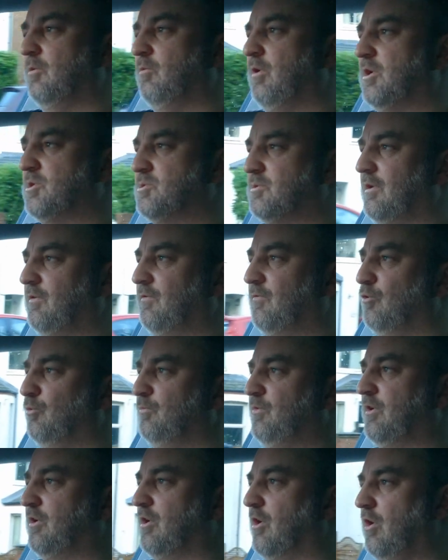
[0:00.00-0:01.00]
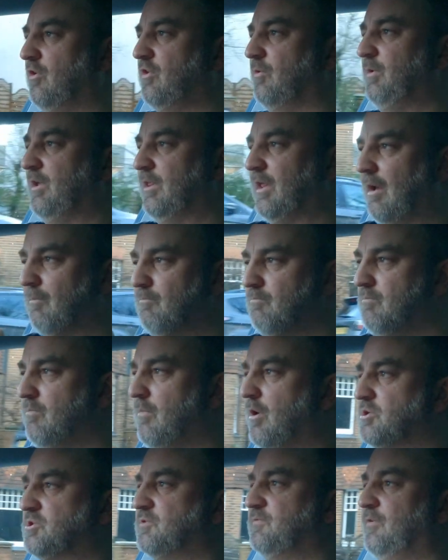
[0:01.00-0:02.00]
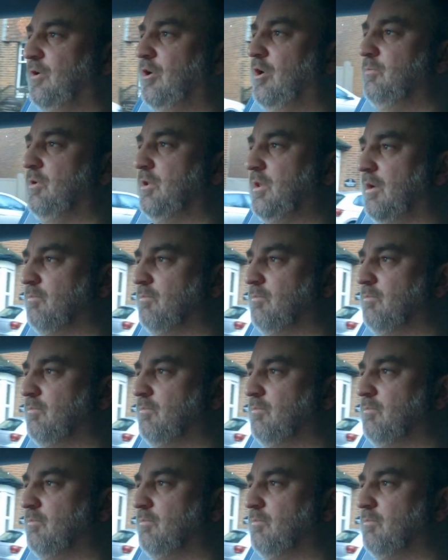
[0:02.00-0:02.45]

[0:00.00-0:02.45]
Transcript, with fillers: the way it transforms the car to be that much firmer,